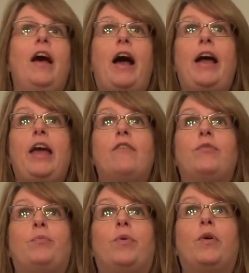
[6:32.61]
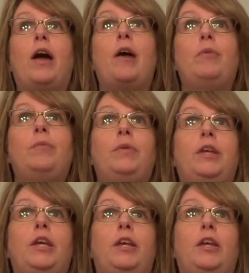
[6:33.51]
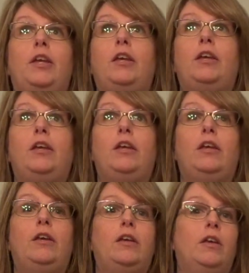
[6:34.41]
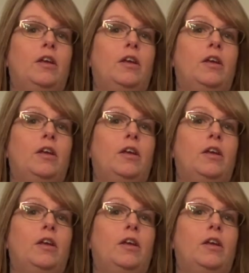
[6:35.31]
I have probably